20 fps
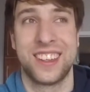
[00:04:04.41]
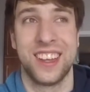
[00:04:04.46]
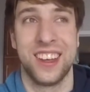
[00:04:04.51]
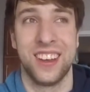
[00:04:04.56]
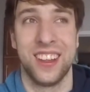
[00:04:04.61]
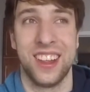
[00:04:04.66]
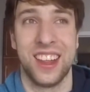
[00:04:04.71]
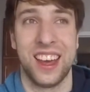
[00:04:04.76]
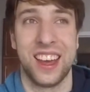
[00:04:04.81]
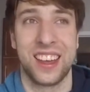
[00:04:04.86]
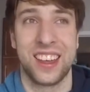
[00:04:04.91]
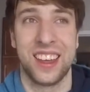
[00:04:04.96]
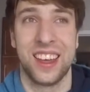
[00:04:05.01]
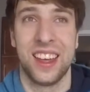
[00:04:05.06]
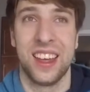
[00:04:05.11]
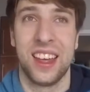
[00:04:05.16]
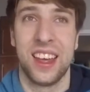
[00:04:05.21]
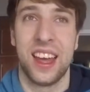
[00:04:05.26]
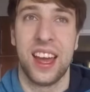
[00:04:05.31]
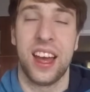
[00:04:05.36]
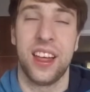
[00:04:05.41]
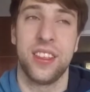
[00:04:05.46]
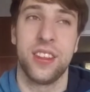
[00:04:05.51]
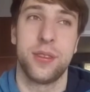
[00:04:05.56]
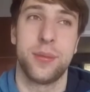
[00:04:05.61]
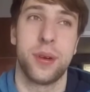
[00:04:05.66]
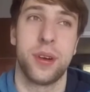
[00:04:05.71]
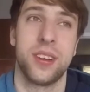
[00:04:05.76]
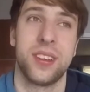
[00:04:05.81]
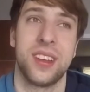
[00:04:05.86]
to how this
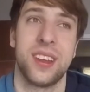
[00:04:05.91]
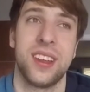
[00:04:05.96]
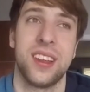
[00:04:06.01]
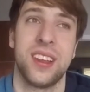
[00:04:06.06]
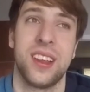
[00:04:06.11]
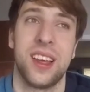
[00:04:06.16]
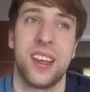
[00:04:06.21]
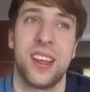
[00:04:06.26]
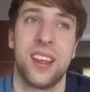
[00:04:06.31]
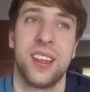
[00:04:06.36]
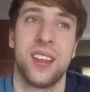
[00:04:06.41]
person,